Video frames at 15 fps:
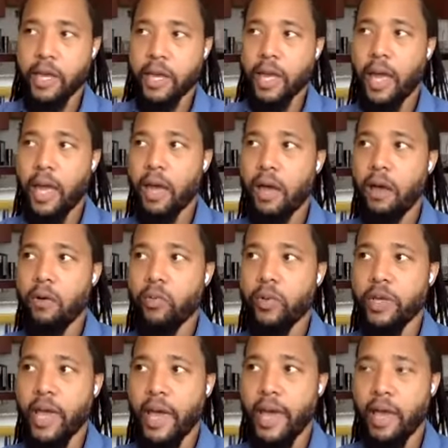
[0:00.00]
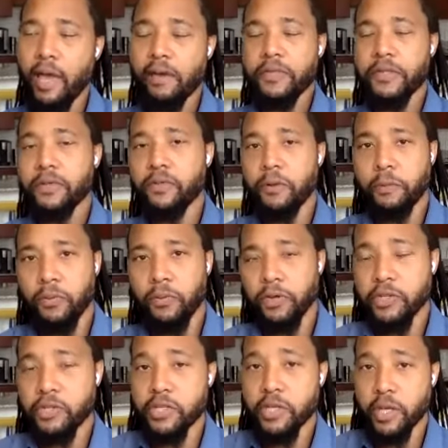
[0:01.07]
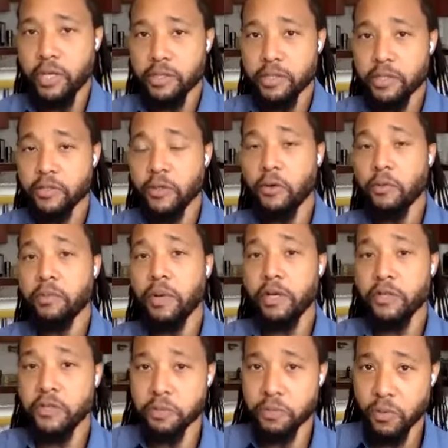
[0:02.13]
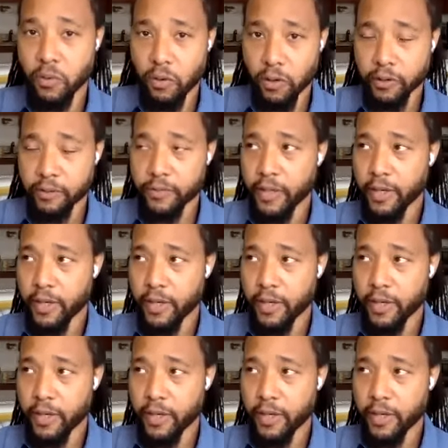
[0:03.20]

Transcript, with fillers: how we have to appreciate so much more.